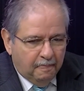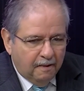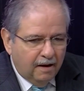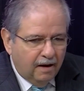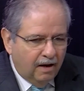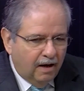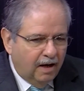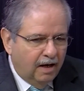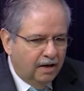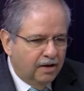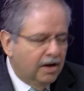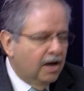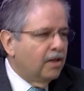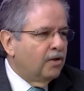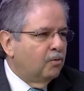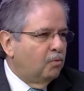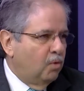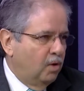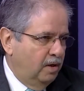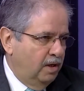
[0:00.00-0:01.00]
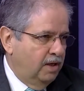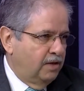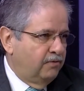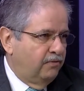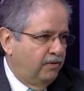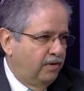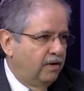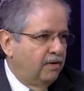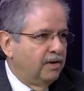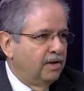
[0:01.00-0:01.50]
another one that's
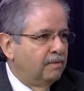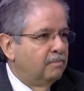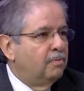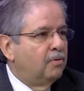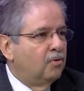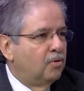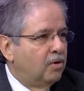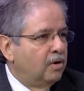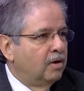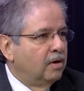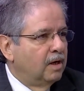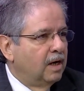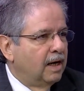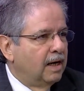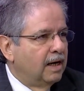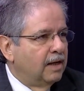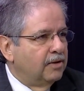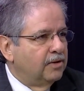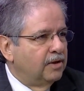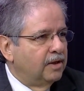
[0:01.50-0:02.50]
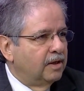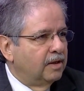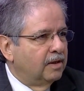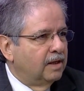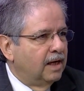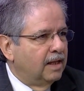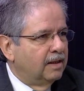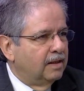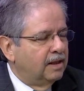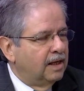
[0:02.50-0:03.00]
very important, and I think
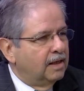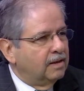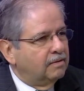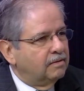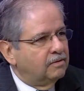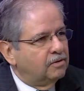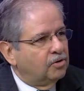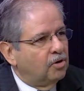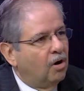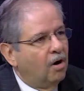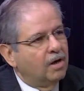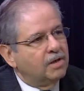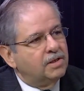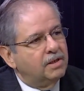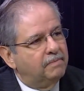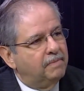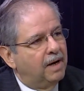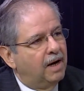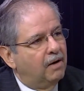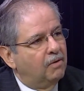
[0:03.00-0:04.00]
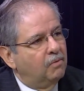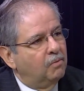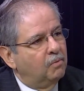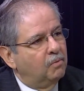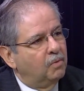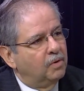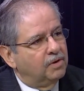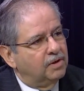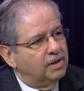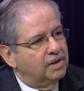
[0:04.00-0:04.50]
that talks about
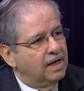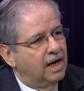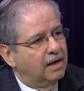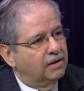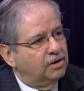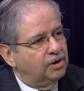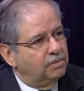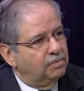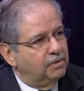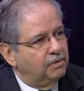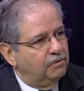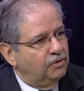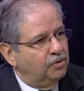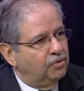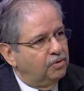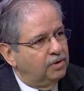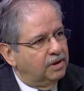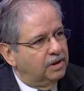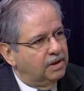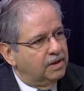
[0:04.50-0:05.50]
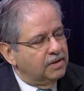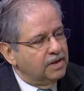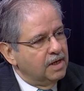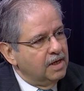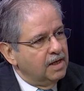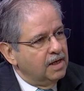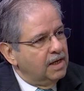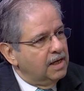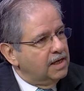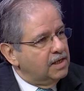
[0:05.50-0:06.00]
what the Township of Union
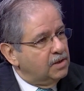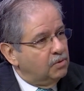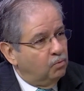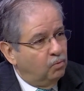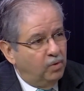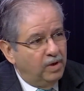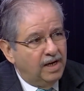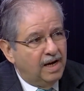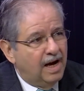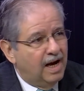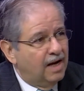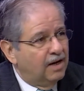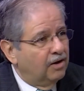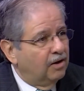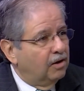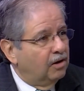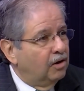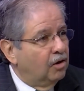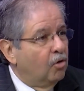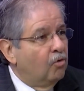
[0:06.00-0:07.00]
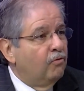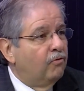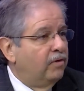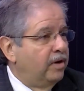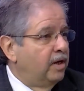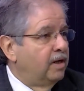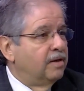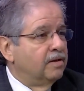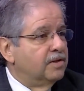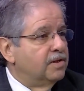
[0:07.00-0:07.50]
is we had a low
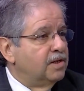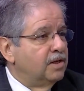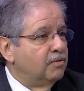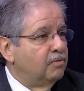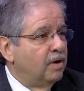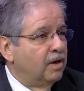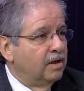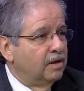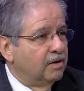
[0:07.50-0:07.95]
vacancy rate in our